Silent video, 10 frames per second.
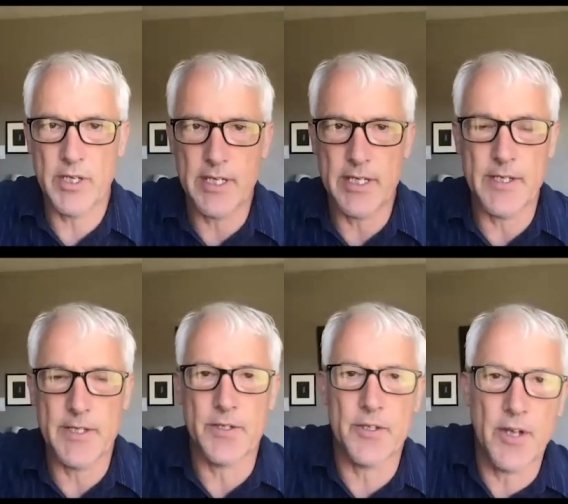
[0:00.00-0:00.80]

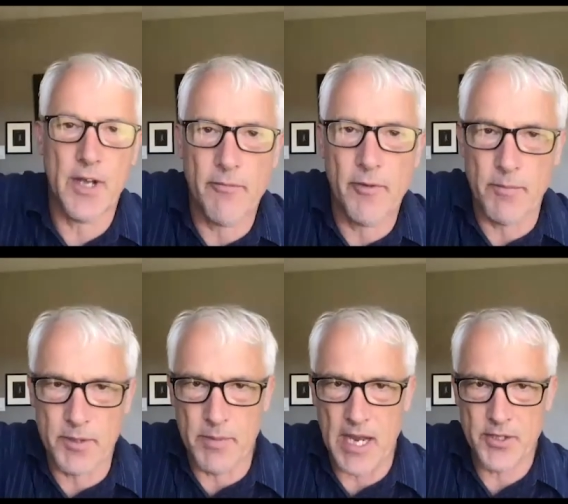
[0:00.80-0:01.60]
is um, from
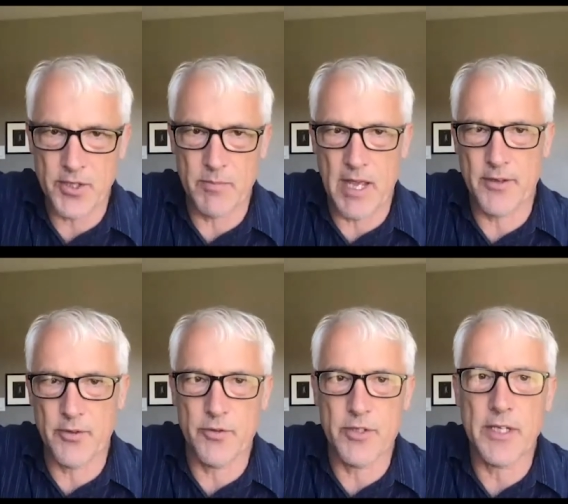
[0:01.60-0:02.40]
Sebastian
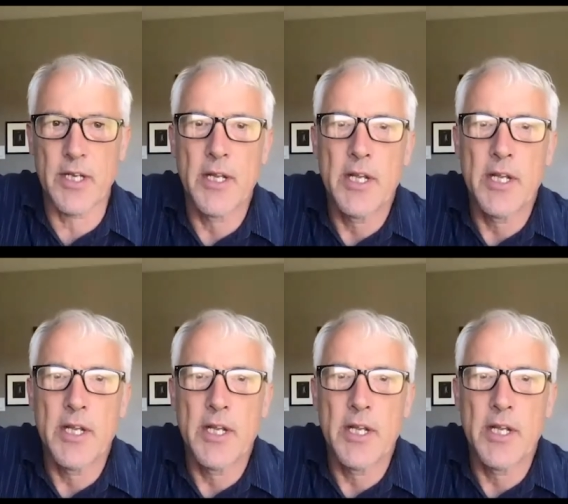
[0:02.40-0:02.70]
Matthews, who says,